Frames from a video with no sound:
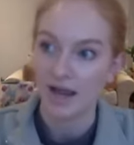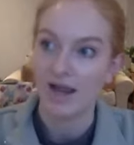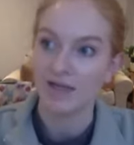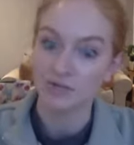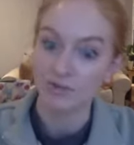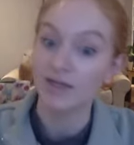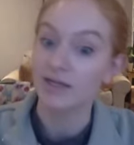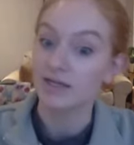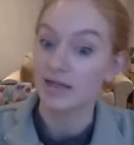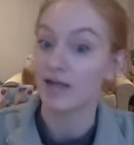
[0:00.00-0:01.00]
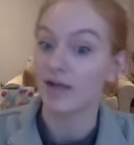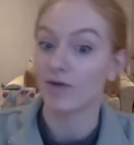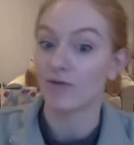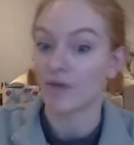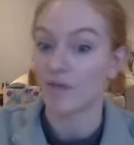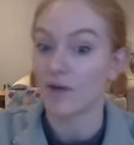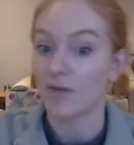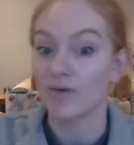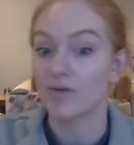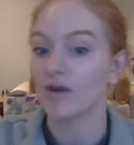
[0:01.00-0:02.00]
It's really taking off at the
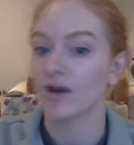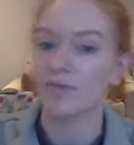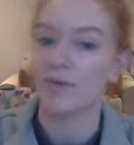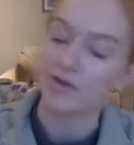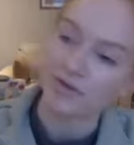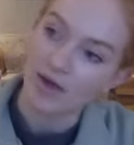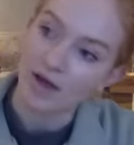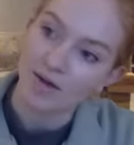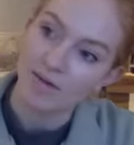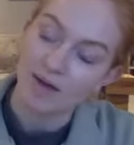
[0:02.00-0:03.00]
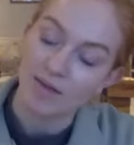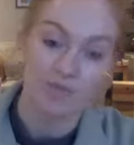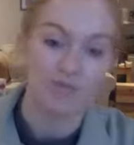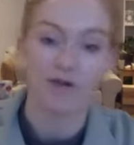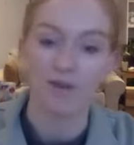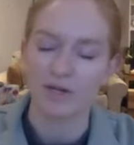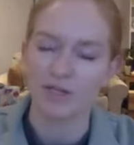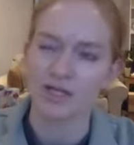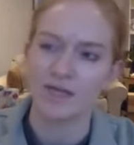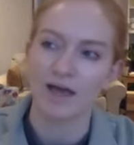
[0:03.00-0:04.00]
moment, both I think we've very much
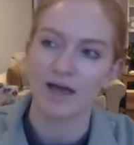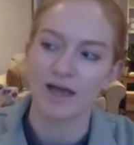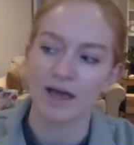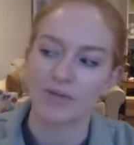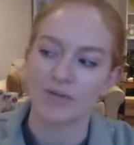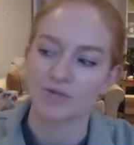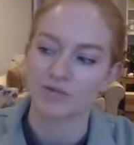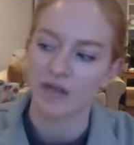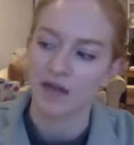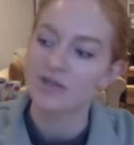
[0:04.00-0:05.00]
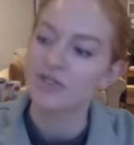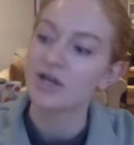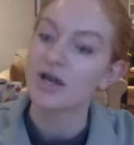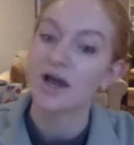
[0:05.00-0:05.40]
seen that in cannabis research,